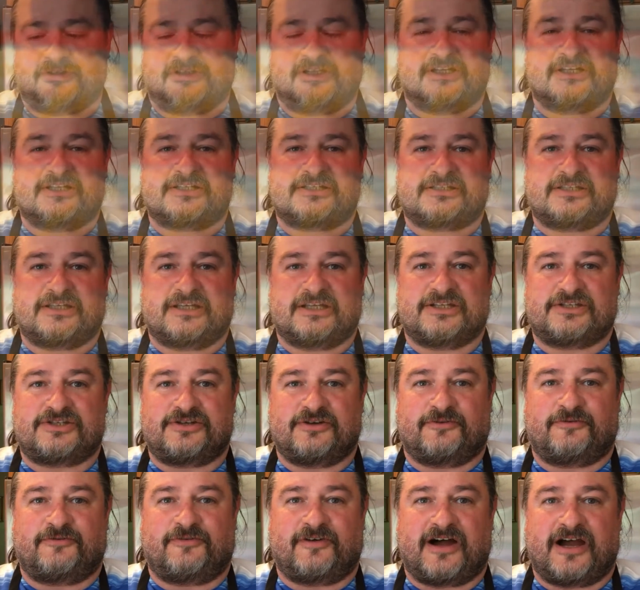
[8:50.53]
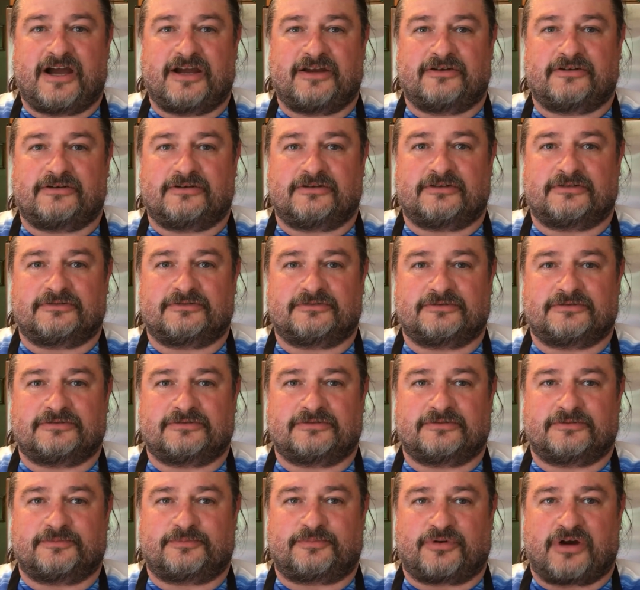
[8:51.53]
this is your final
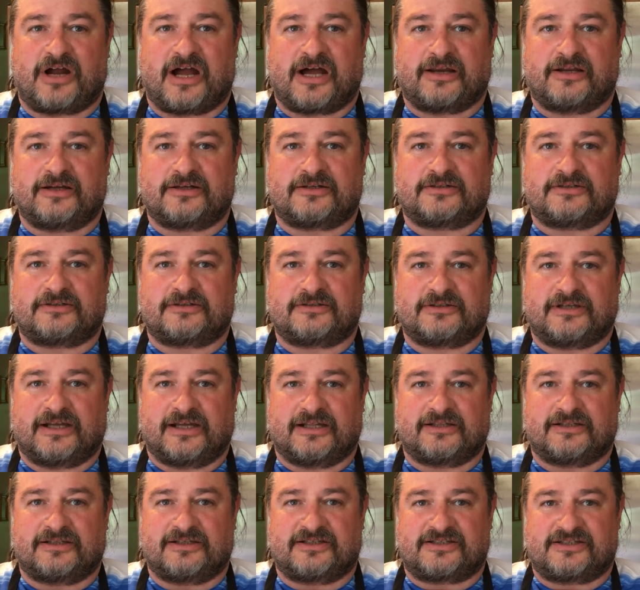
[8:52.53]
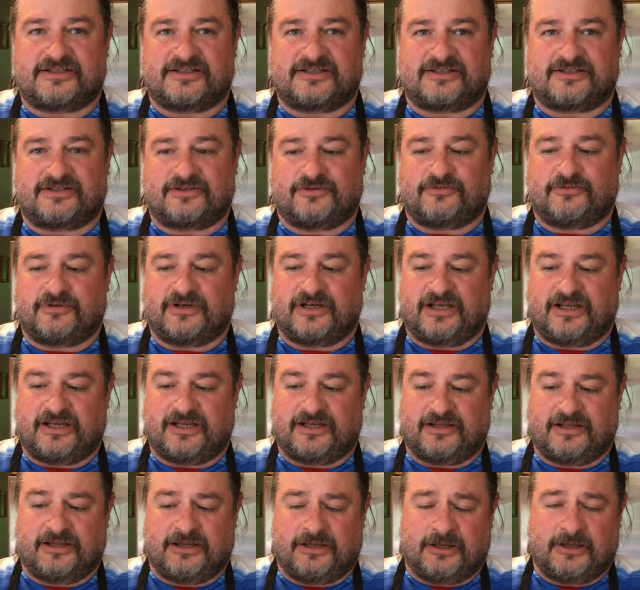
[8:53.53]
product, and this is the
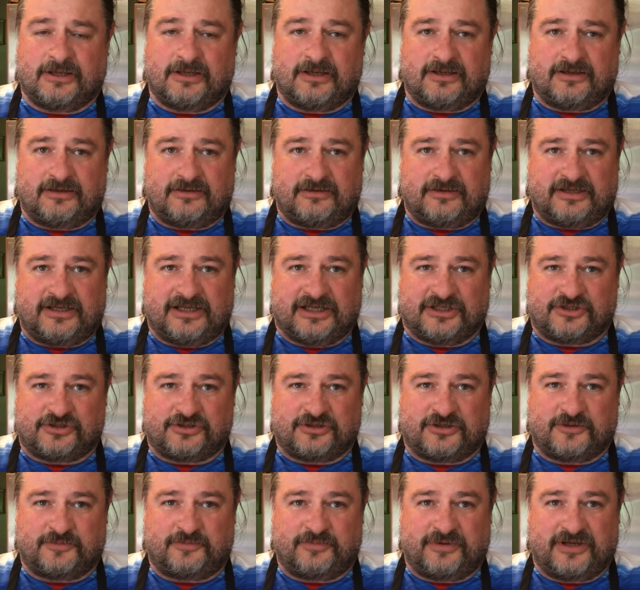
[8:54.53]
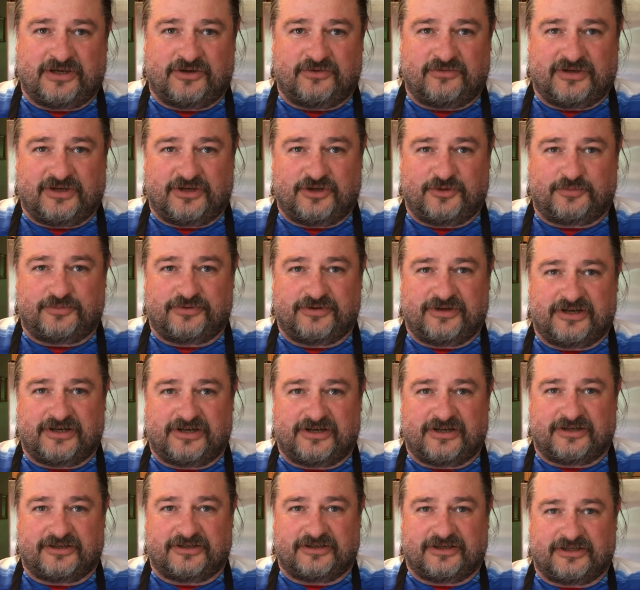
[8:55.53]
way it should appear when you put
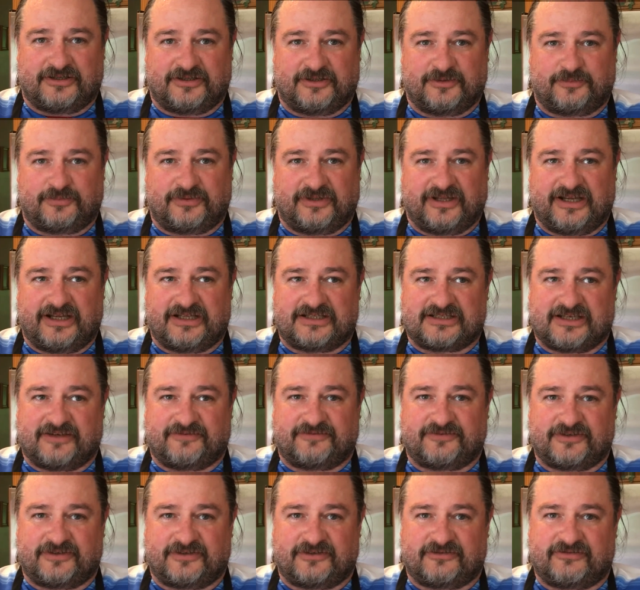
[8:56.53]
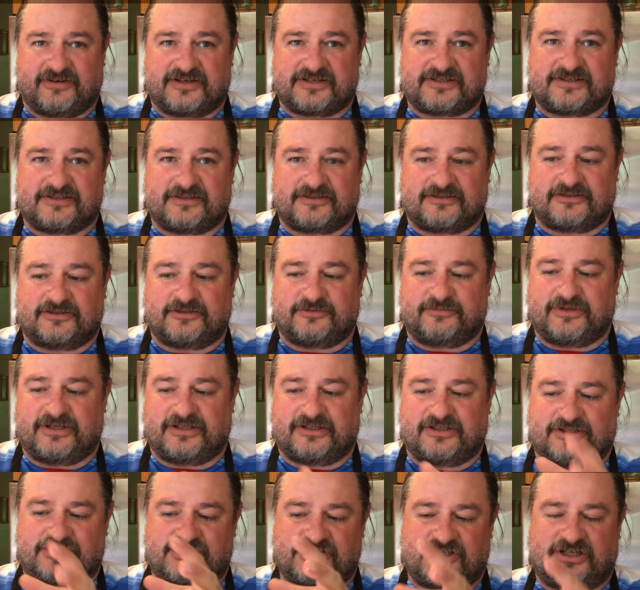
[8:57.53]
it on the plates. After it rested a little
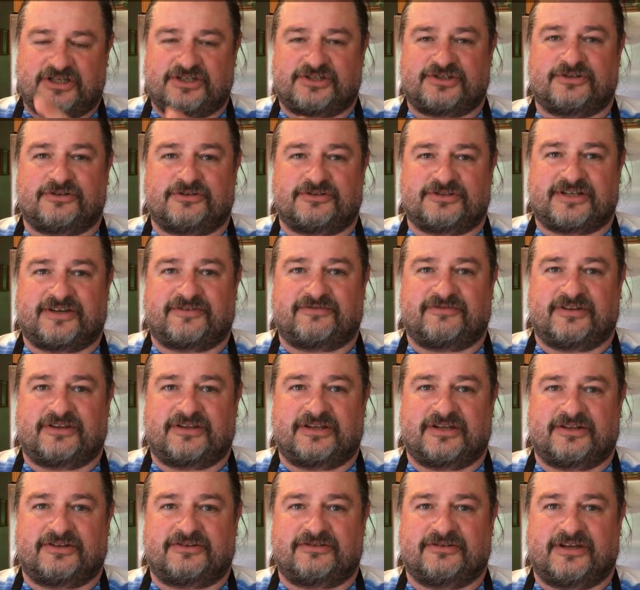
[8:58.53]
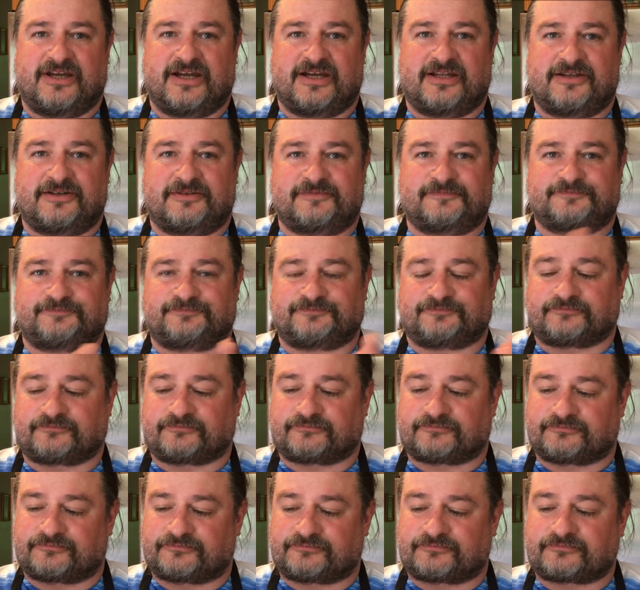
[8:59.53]
bit, the cheese holds everything together,
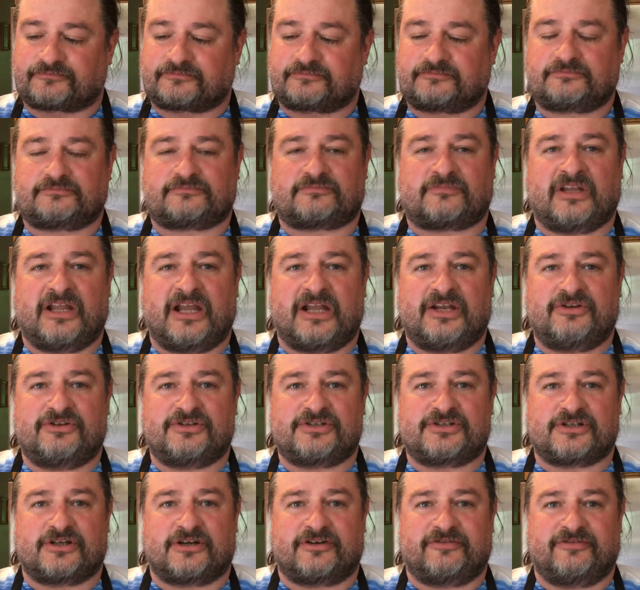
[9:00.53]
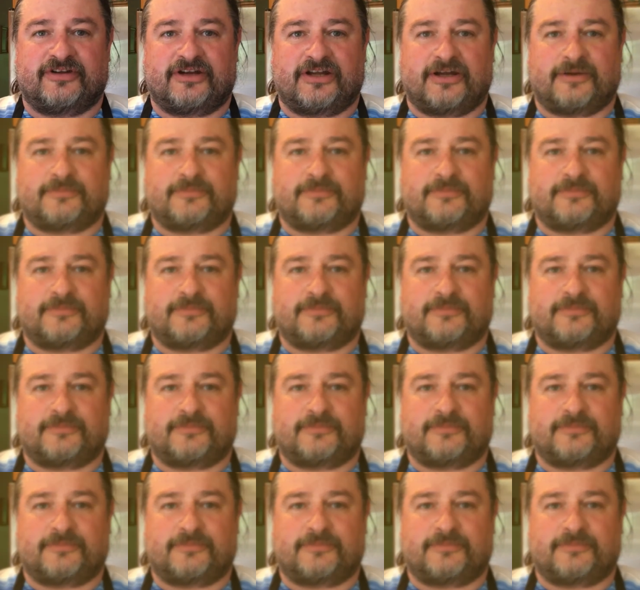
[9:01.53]
and you serve it